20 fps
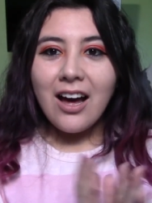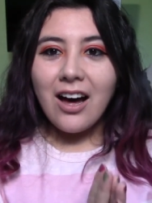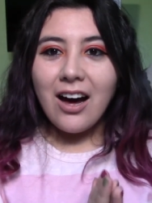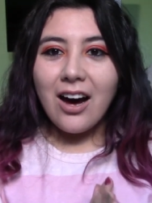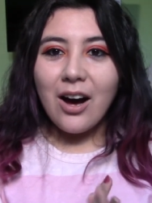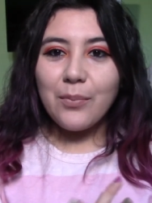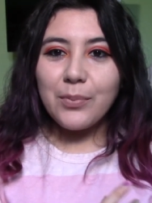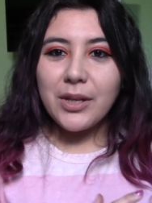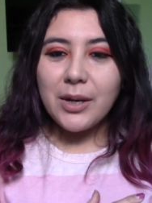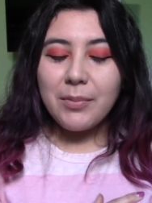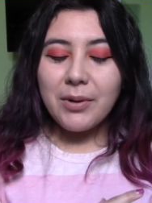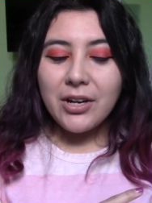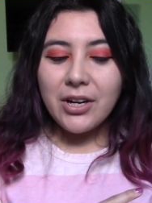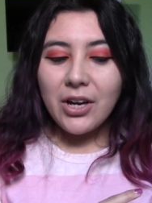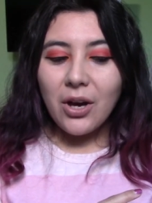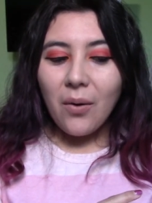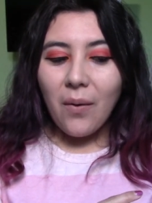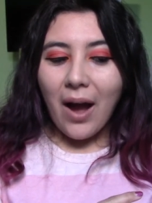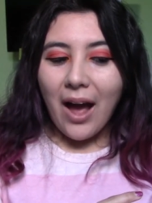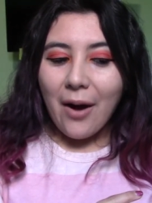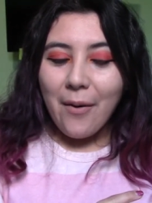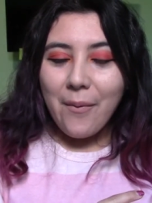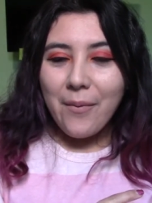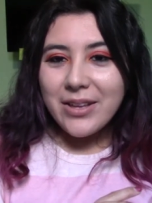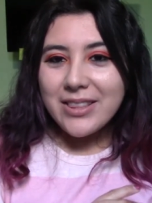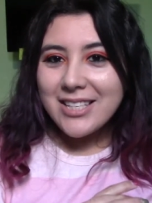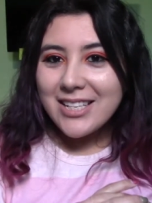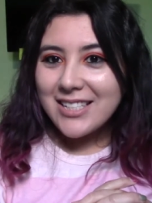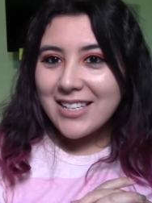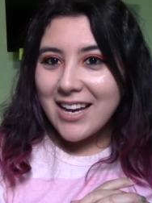that I'm going to go out
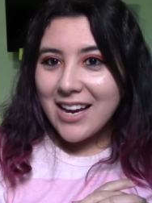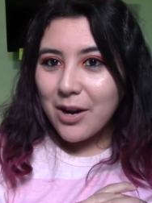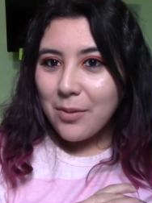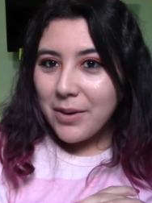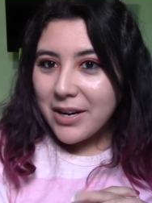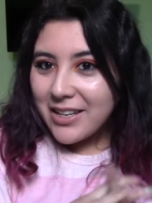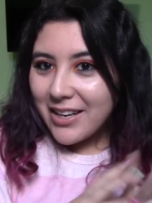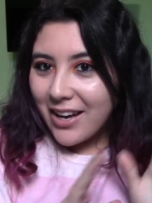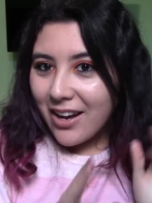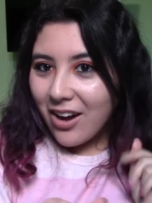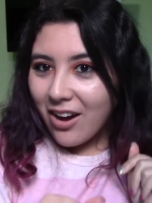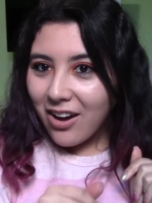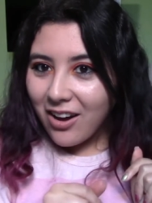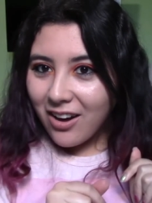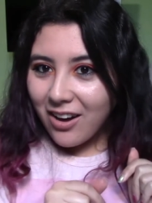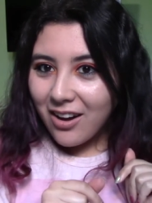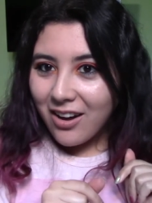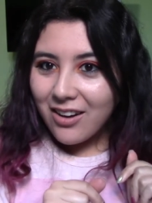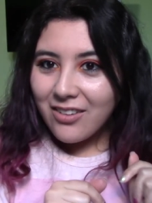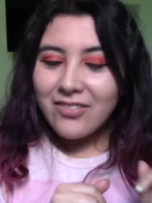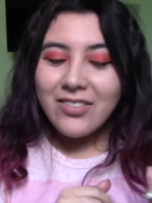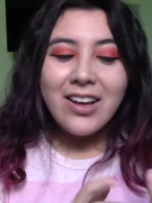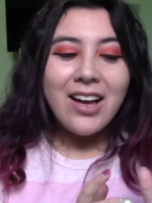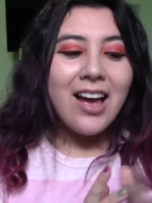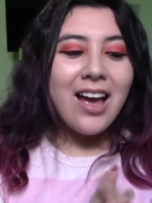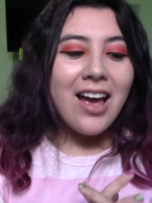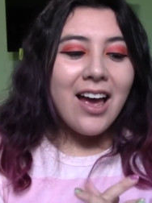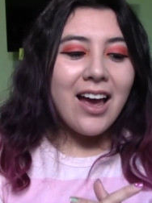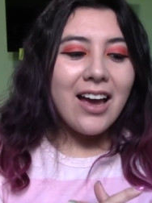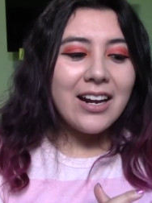with today on my day off.
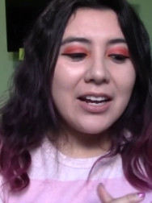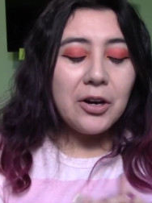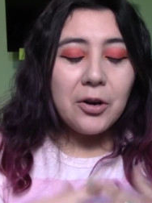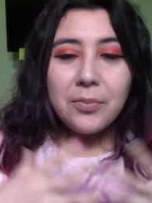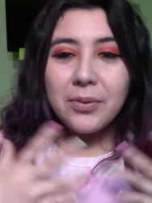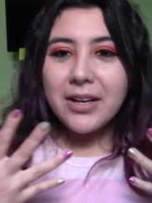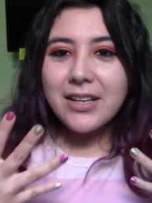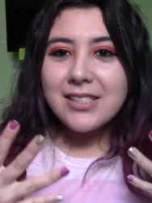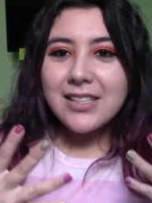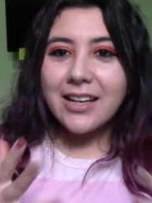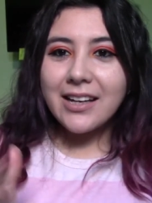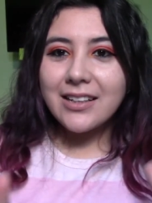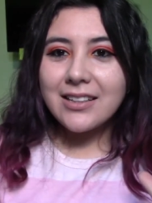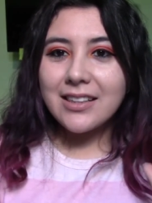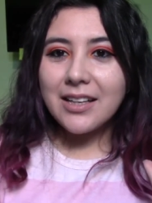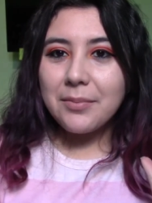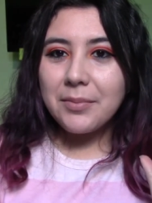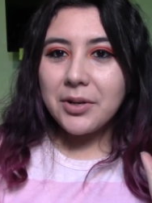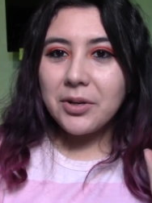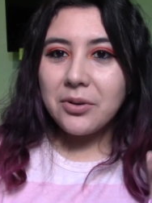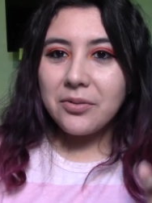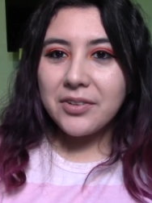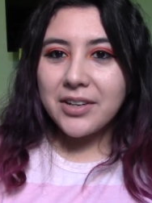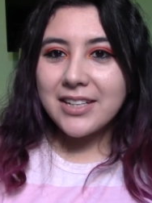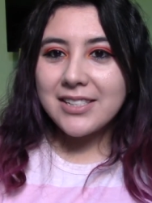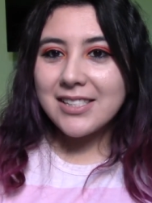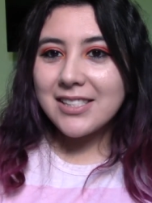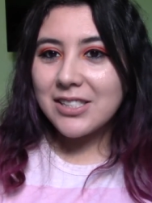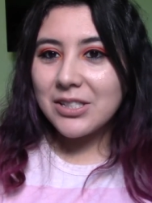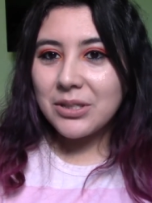And I hope you guys like it. Let me know if you
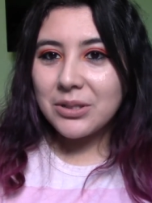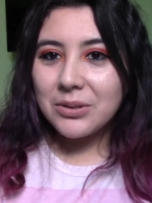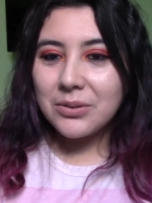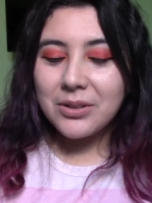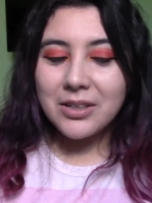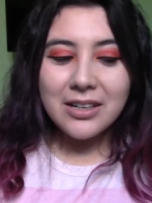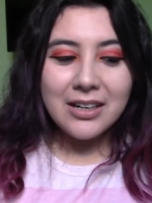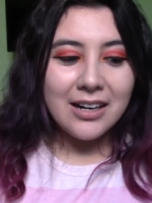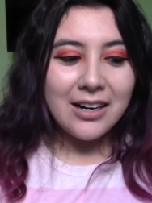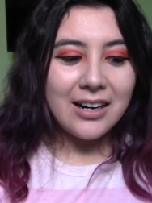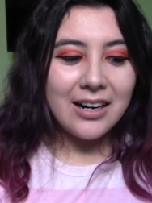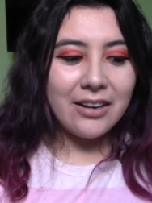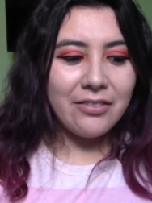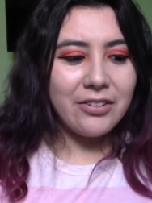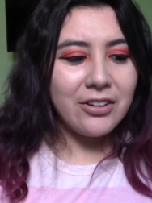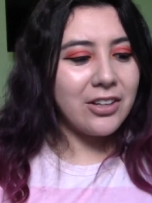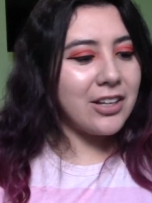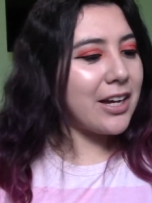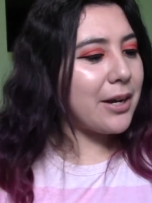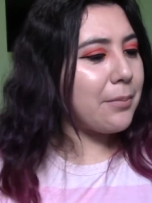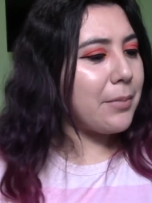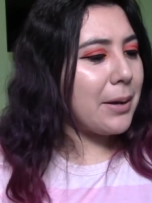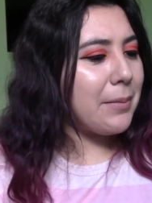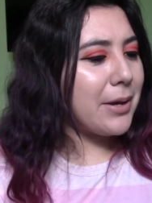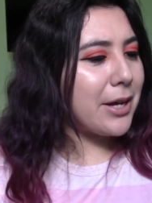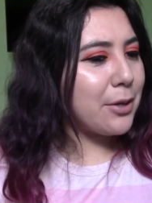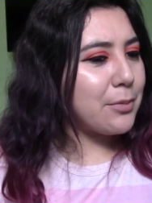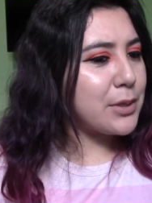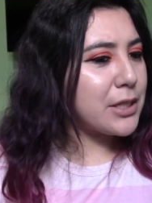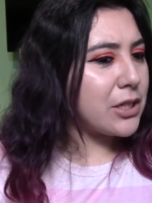guys do or not. I feel like my
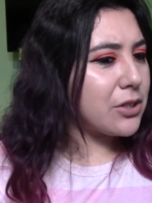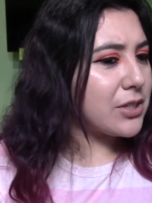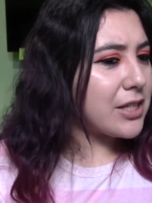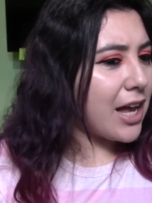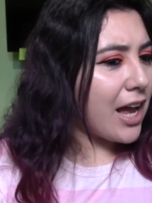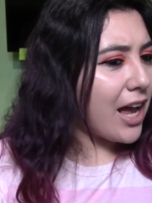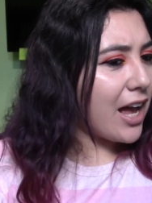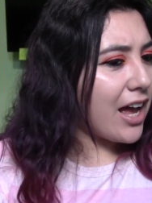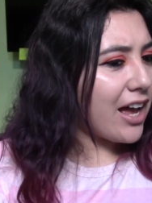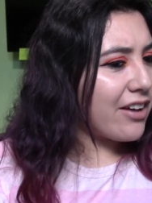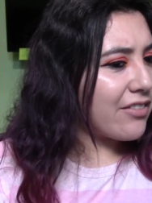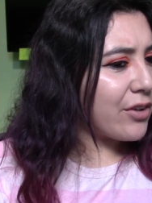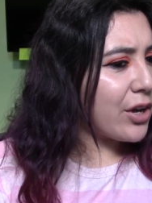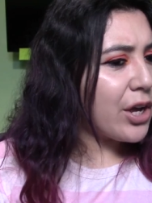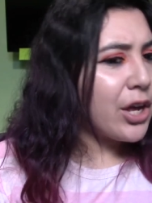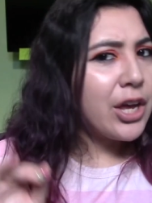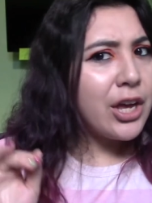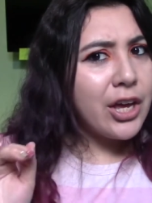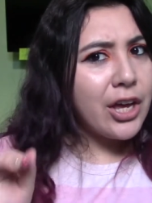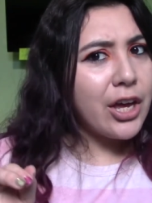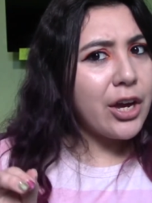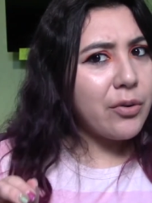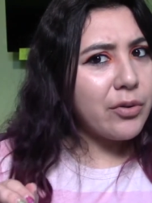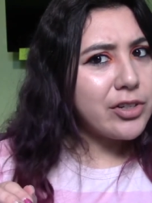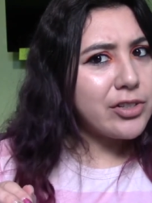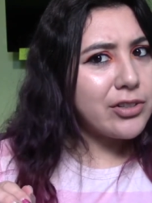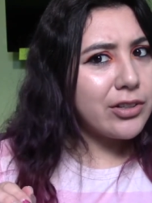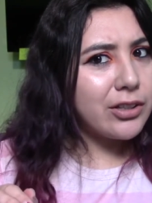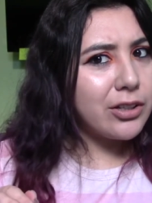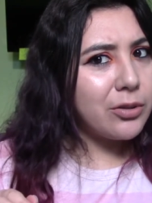makeup skills have
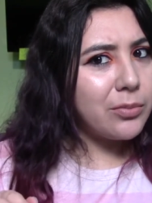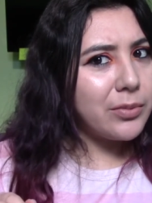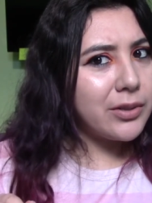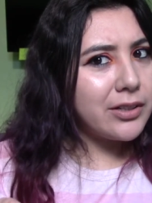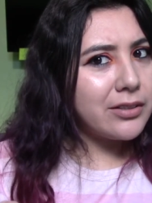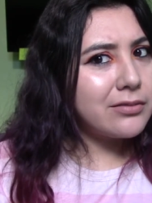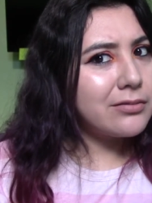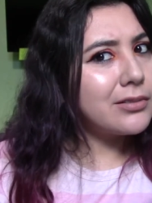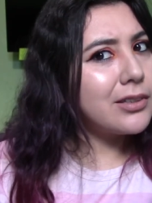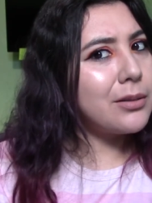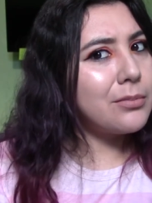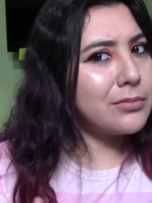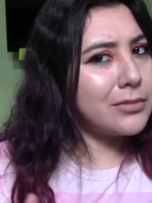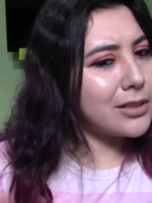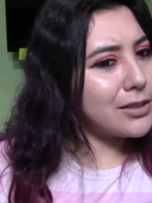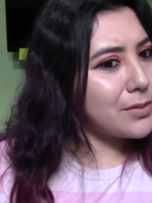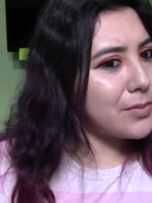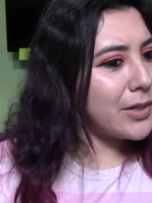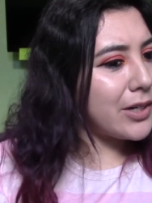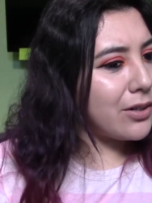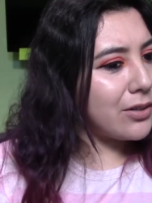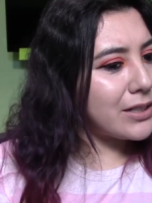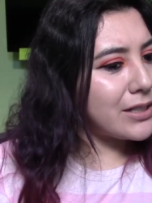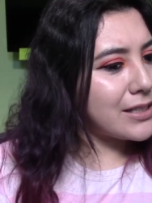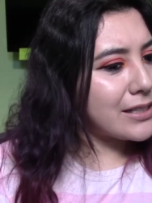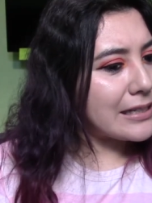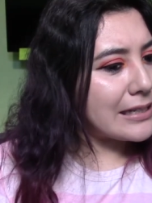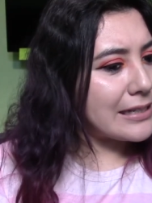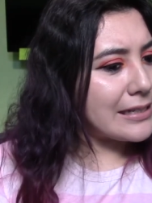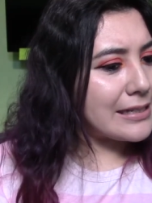increased a little bit. Let's be
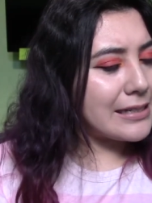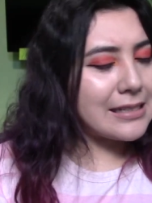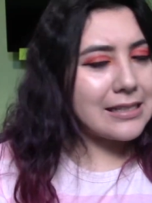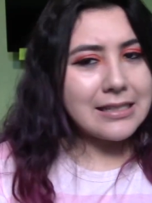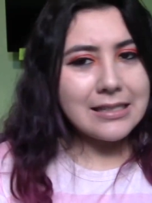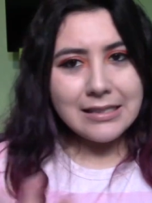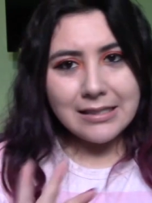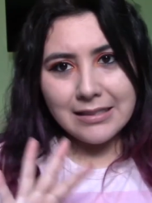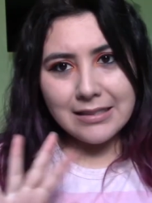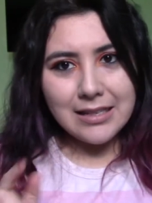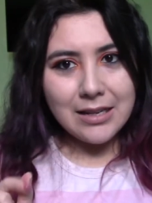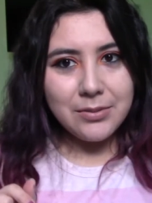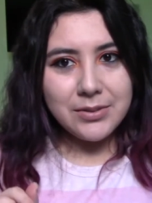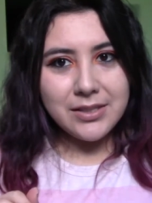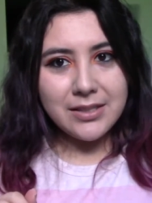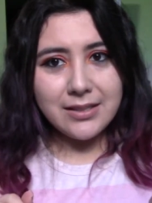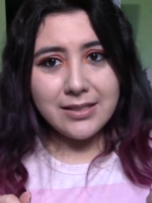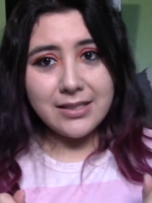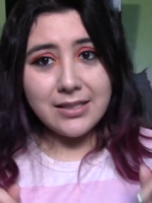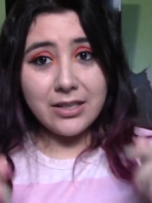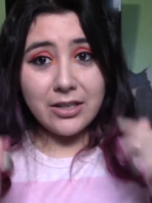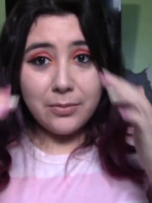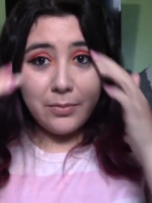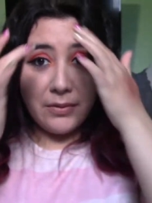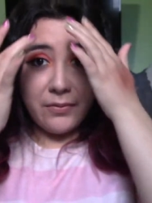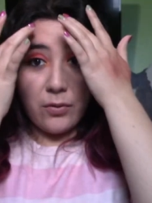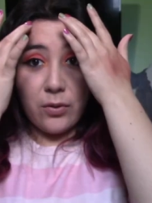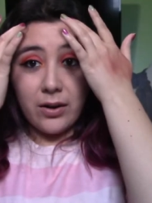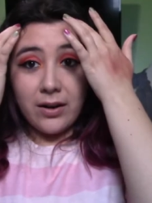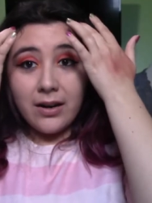honest, because I wasn't this good
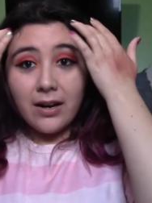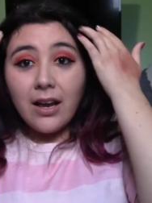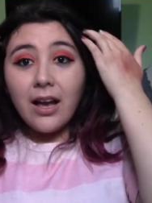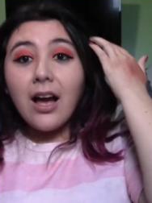before.